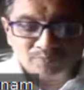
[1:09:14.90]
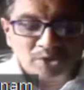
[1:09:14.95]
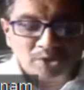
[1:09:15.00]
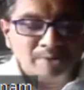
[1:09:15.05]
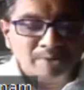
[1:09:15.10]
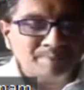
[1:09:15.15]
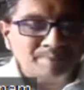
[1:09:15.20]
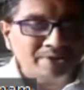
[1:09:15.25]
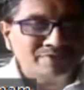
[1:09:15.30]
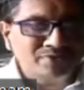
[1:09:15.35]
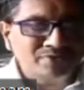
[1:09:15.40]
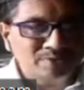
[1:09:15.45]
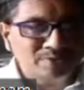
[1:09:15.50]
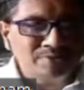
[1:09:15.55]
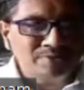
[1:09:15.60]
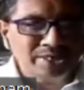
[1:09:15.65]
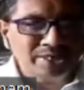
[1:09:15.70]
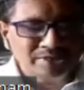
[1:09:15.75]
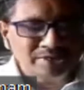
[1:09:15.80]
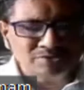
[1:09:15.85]
apart from
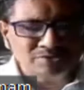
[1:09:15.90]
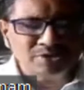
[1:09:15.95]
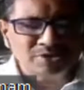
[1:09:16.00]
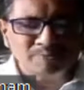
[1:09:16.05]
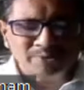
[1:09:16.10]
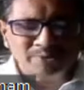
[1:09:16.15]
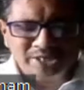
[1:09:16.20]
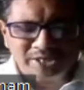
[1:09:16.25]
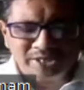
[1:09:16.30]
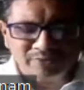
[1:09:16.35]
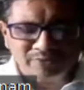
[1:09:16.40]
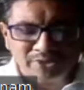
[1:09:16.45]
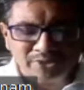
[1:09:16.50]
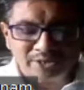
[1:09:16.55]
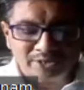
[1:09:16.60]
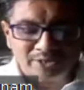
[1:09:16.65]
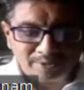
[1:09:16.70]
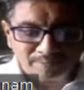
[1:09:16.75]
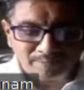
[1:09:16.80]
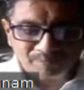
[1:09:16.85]
the individual
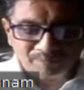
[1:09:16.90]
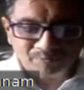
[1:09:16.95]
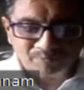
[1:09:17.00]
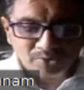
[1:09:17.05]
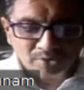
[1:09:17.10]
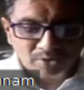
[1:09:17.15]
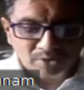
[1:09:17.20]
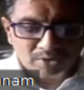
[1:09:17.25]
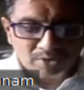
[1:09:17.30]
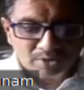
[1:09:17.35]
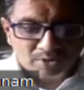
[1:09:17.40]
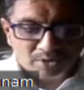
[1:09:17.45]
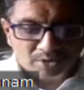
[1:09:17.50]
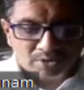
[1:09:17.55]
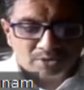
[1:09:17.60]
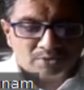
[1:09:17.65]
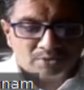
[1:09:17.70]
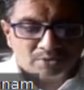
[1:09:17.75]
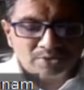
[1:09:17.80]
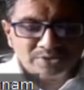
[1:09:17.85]
behavior,
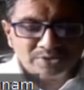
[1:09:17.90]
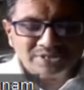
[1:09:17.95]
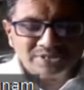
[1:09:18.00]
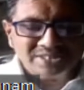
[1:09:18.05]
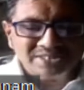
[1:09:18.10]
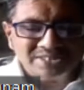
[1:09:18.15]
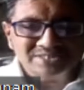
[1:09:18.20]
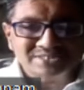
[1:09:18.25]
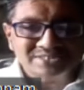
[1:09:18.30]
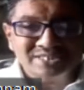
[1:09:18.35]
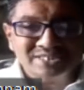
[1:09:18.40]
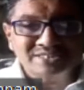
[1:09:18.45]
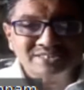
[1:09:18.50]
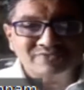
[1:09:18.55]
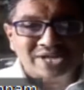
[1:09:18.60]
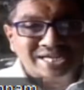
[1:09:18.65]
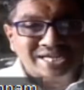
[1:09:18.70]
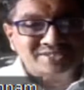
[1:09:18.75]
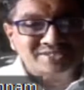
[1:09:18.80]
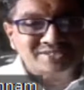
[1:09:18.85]
one thing is that
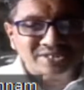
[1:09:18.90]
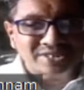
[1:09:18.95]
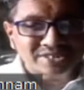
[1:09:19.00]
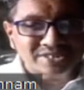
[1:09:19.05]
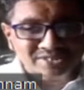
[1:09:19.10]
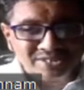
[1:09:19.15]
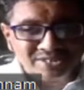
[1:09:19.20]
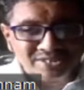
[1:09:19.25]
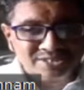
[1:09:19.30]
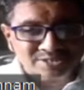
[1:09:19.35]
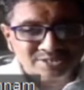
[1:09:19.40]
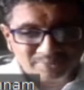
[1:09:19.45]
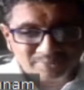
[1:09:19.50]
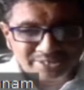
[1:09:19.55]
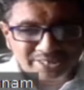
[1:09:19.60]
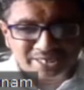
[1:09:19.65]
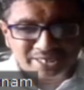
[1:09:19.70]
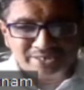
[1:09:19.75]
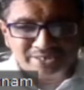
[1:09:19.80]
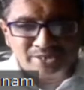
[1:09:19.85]
vaccination has to be
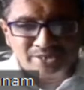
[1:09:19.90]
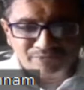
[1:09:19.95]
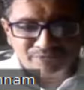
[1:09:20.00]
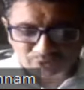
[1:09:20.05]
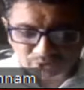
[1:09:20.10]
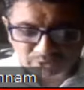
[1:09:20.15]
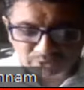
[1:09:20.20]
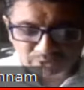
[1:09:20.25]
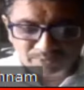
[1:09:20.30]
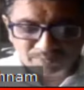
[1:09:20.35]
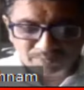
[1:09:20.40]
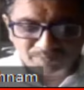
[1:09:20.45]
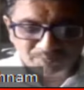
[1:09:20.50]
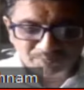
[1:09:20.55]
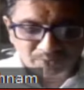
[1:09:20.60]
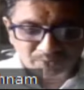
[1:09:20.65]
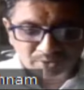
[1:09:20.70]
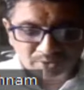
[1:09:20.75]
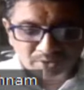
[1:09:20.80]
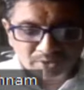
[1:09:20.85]
done in full.
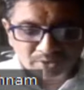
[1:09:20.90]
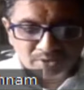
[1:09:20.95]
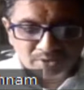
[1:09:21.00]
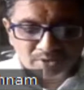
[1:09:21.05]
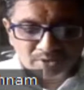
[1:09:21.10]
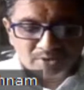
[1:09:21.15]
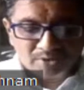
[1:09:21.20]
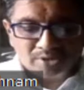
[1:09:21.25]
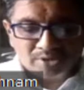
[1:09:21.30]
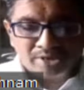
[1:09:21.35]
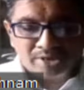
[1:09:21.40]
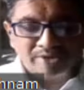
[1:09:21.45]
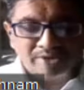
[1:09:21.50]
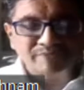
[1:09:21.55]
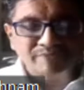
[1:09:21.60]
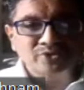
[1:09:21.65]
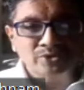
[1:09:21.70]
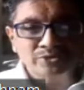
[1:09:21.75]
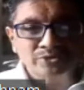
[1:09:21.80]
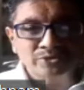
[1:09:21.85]
And
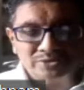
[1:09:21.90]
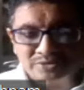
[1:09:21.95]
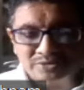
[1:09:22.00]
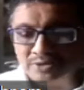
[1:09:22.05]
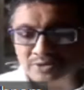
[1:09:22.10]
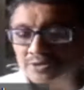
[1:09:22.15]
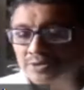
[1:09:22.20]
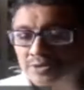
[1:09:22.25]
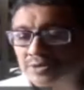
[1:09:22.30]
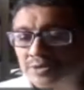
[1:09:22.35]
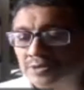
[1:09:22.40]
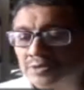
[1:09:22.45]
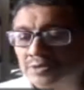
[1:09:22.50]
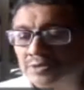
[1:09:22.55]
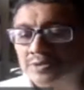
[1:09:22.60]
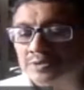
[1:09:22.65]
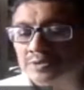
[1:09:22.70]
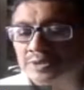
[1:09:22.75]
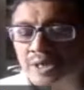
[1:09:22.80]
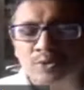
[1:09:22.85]
of course,
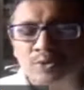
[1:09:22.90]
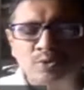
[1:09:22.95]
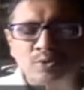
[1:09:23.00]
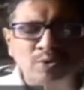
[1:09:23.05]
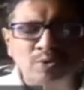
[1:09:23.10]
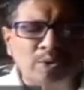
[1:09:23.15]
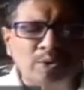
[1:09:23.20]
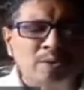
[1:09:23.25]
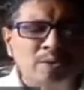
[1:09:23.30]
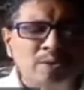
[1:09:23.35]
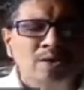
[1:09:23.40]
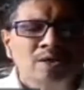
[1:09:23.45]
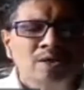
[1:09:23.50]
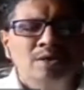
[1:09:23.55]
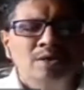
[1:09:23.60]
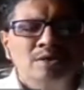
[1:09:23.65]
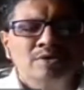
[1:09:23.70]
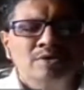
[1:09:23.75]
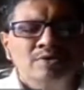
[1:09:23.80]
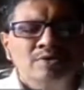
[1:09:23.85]
now
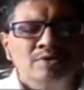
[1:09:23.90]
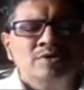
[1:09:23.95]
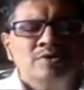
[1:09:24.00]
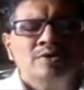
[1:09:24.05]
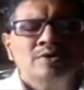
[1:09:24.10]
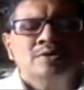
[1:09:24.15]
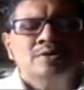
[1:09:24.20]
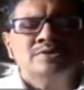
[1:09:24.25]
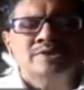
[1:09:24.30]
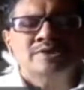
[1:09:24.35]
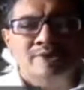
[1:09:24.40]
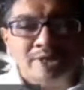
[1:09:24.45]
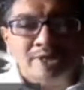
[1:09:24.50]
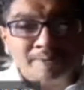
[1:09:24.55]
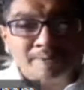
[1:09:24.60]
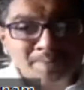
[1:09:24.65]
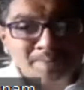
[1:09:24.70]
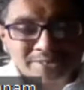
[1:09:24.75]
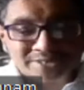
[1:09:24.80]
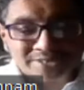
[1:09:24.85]

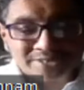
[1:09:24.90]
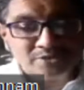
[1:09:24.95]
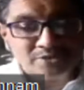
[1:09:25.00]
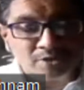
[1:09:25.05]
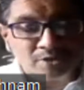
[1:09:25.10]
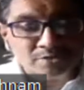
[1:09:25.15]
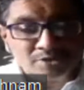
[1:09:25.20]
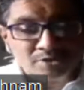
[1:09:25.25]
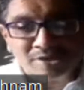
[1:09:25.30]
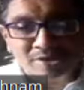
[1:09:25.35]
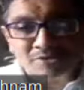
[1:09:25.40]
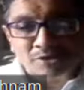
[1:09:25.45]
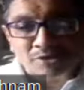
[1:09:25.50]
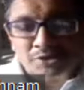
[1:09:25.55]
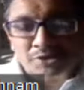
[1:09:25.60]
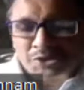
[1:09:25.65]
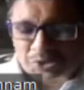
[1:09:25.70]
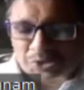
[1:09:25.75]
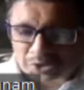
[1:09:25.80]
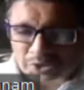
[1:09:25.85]
developed countries also have
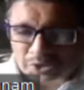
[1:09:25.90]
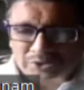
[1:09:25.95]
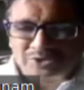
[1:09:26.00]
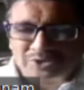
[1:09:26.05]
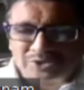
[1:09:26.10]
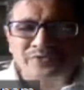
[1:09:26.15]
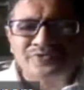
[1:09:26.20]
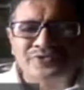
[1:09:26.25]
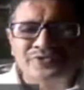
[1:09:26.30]
got lot